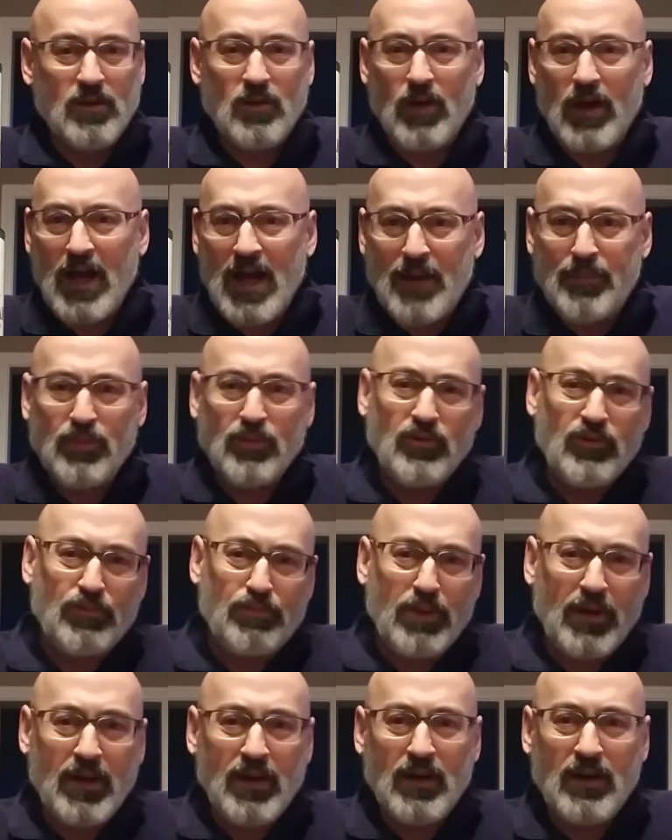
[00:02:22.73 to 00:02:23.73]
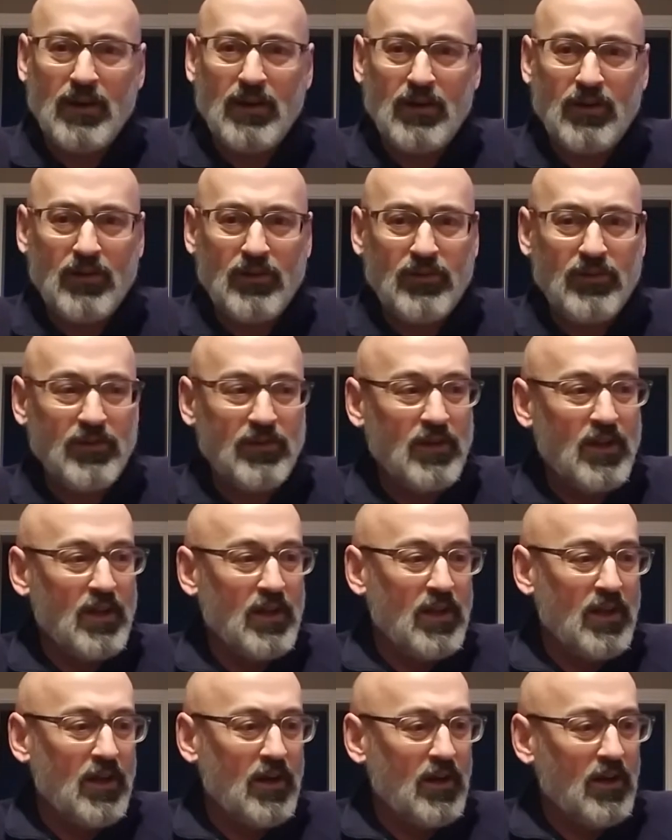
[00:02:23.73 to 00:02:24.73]
apples, pears, and
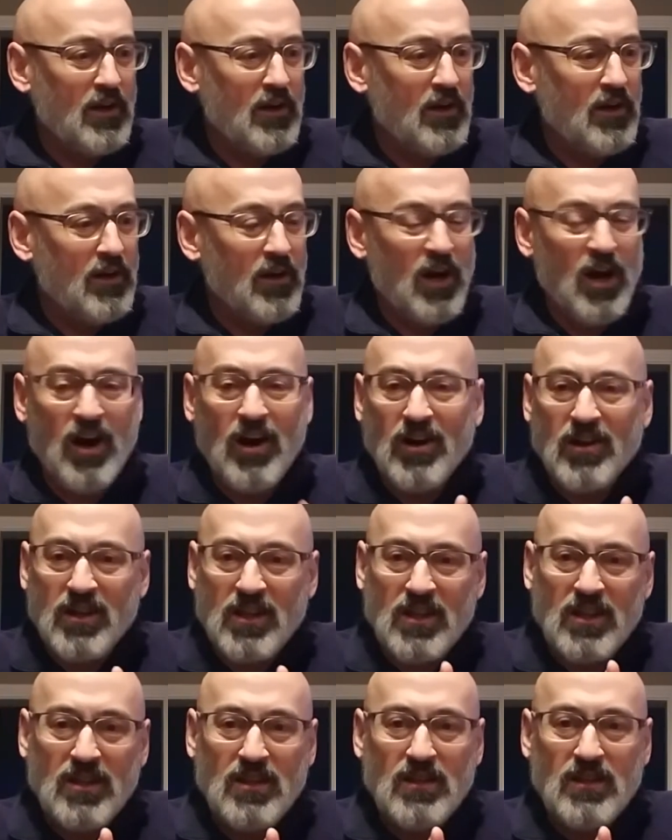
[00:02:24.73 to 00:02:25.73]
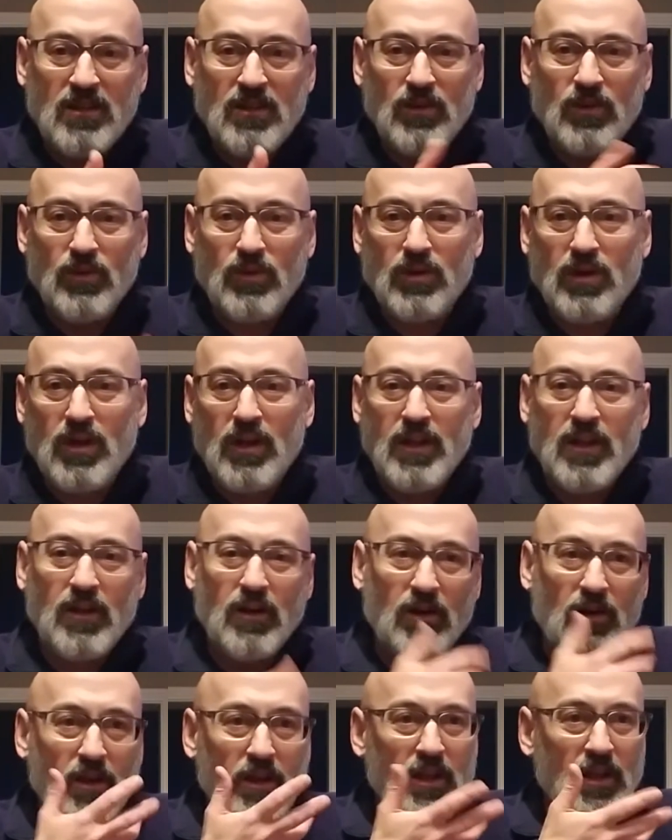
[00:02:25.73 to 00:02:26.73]
honey, or
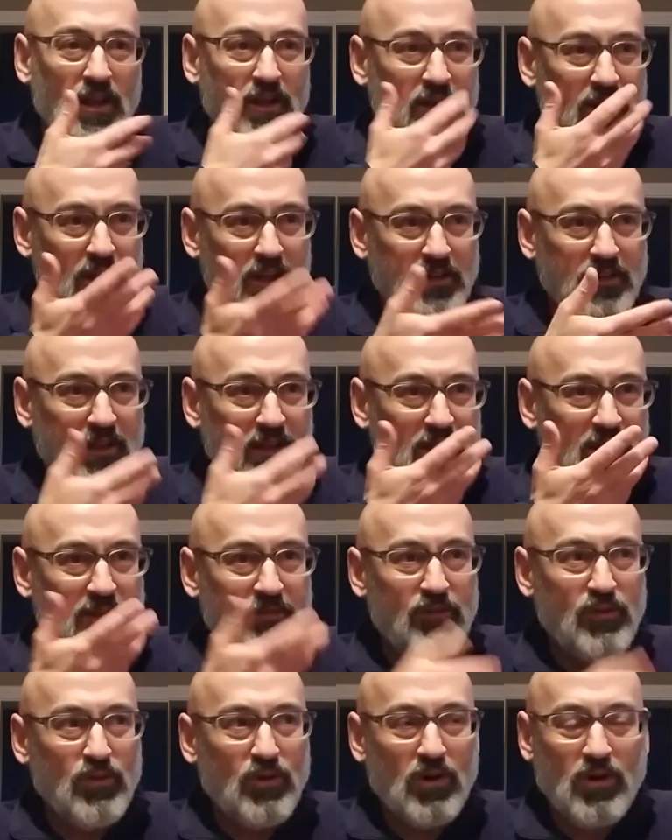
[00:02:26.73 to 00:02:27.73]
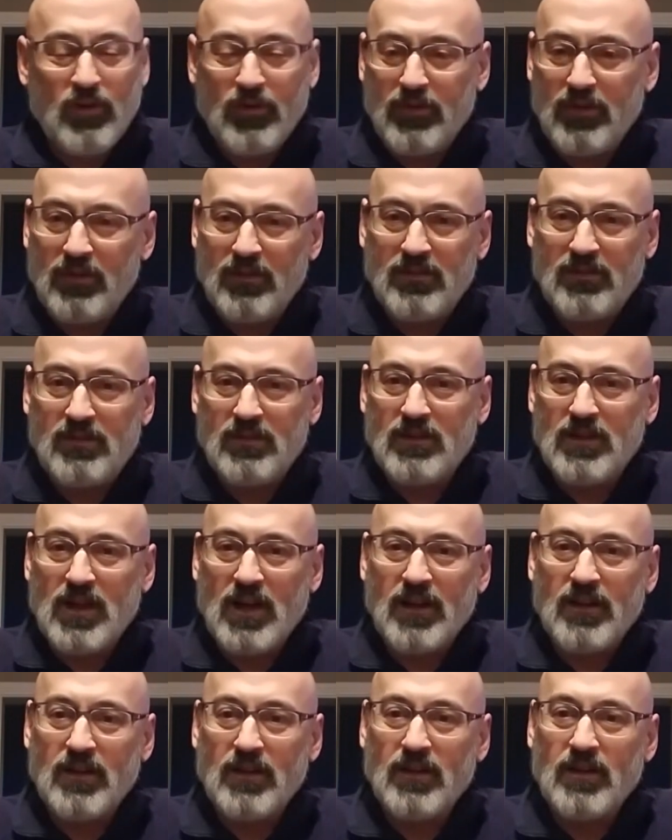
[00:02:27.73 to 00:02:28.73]
and they give you all these
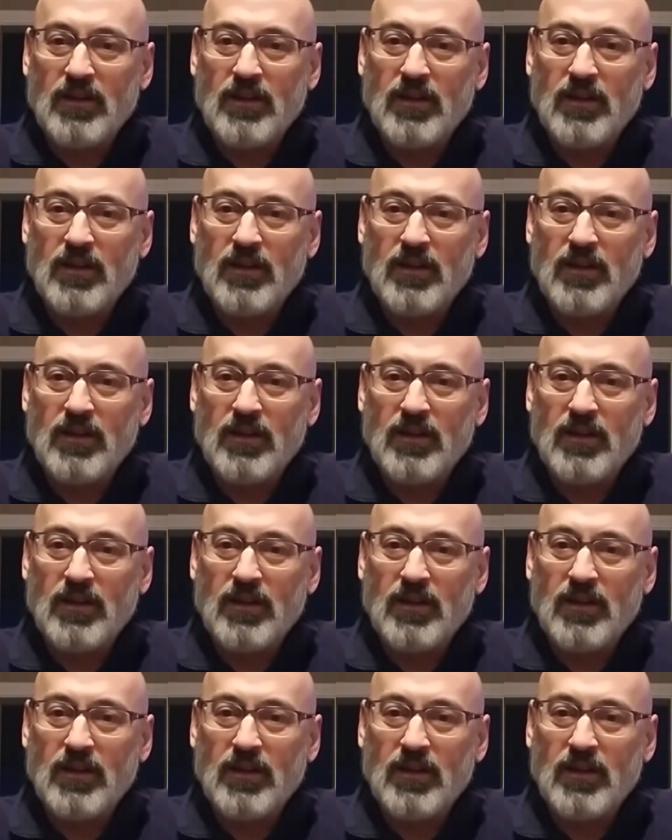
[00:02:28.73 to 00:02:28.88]
kind of